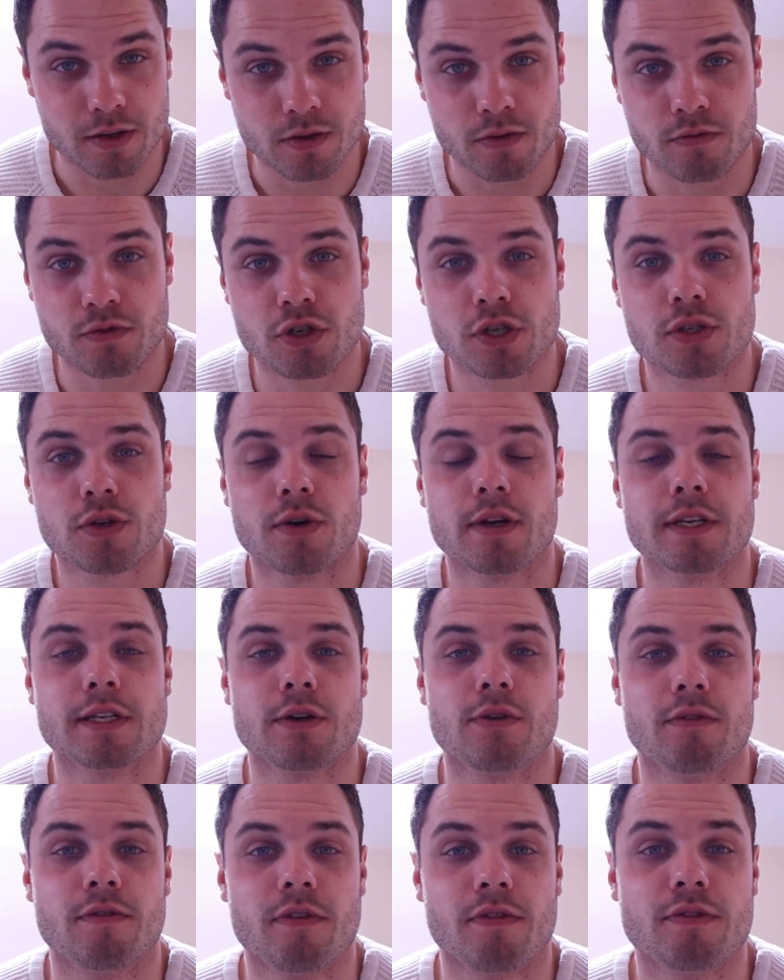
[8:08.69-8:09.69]
You've just got to
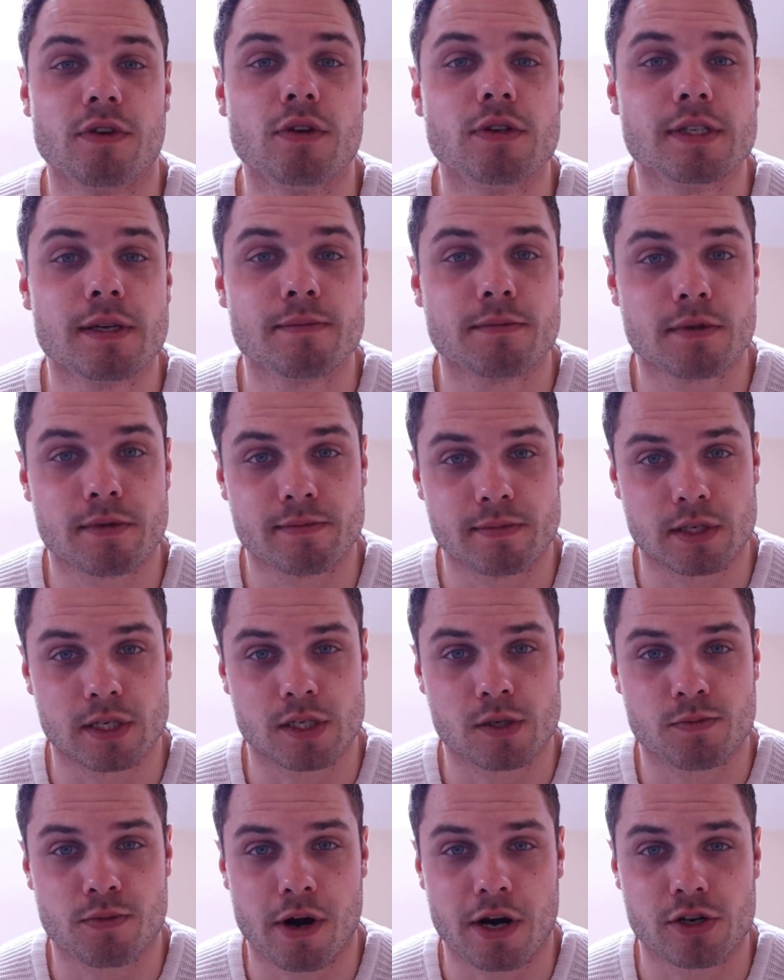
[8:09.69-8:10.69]
deal with a few symptoms of
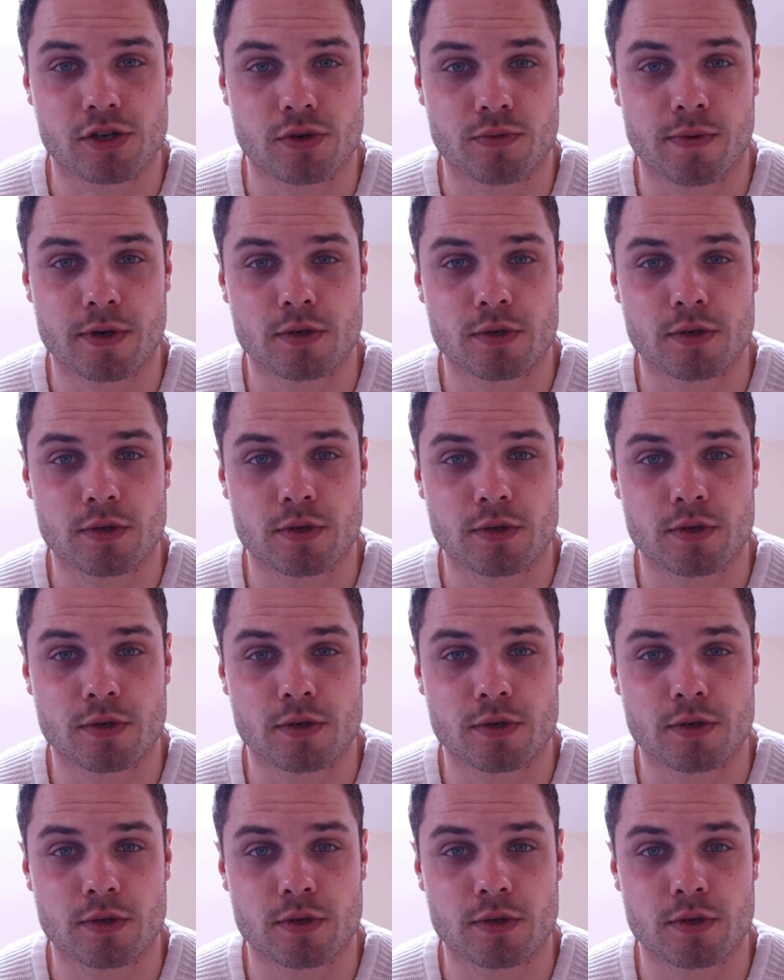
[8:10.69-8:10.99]
suppression